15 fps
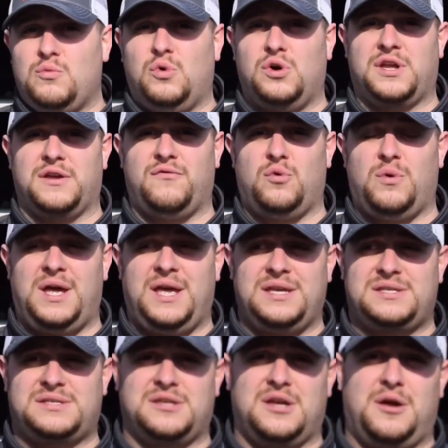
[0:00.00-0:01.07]
we'll give away
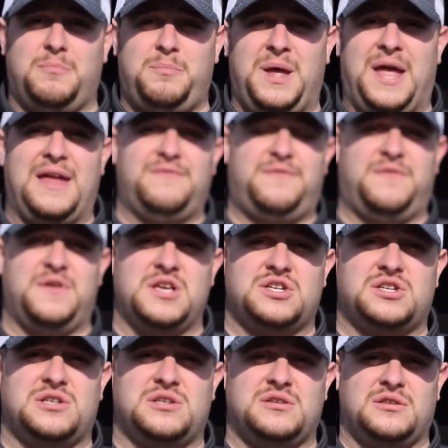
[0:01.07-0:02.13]
some
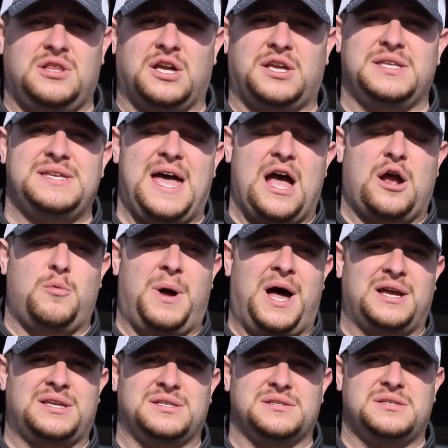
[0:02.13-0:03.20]
panfish lucky tackle
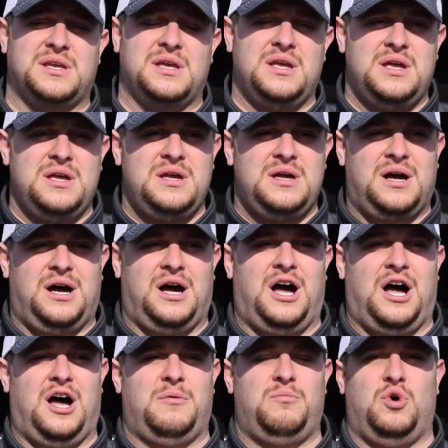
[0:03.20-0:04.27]
boxes
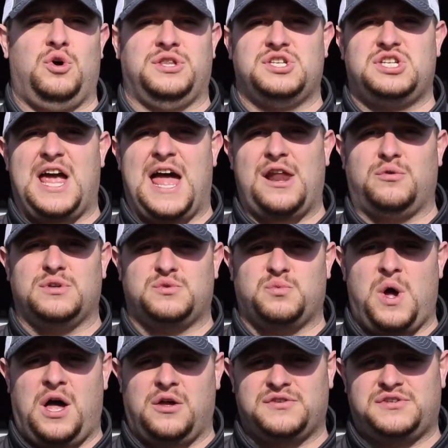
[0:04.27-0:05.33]
um, on the channel as
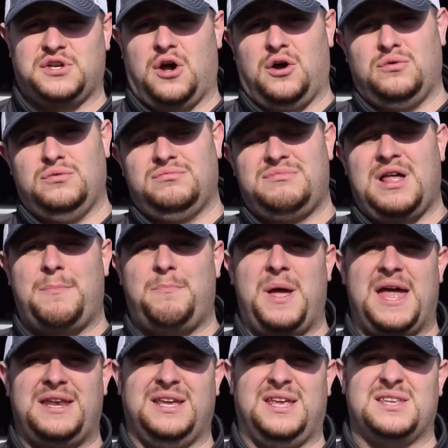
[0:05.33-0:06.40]
well. So not
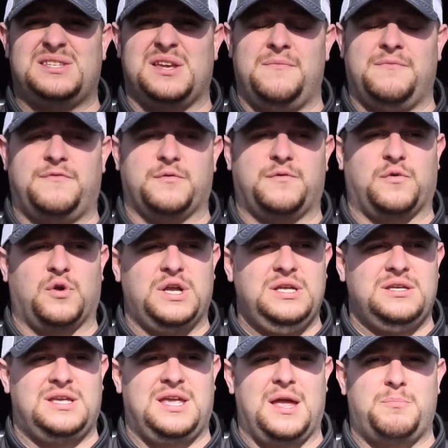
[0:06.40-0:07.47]
bad to get something for free.
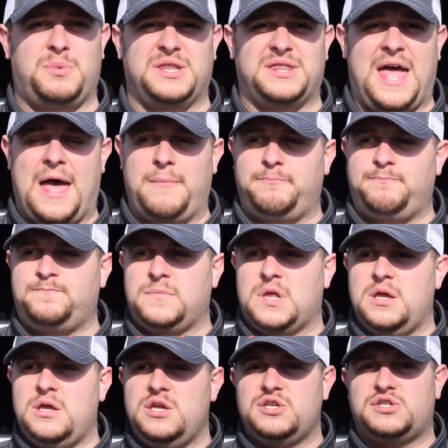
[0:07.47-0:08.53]
Can't beat that.
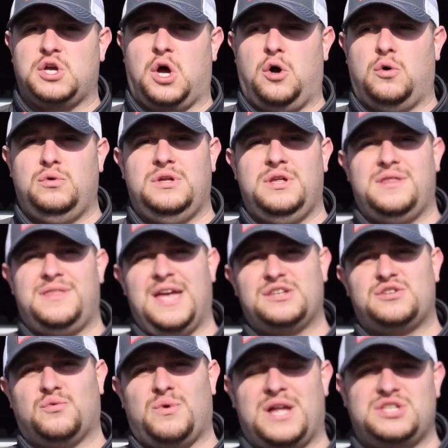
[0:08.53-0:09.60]
So
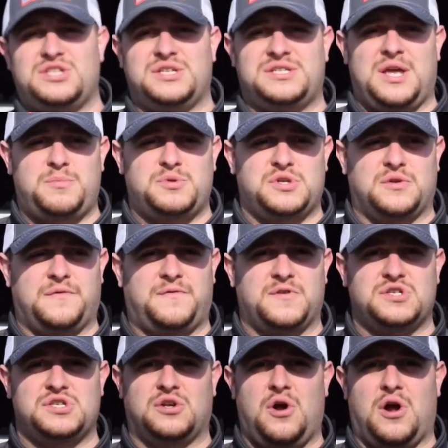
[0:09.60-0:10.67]
thanks for watching this episode of
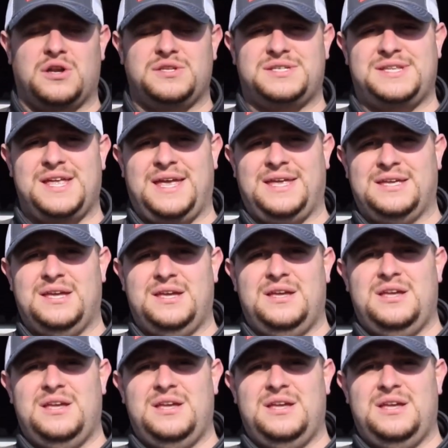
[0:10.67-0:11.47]
Fishing the Garden State.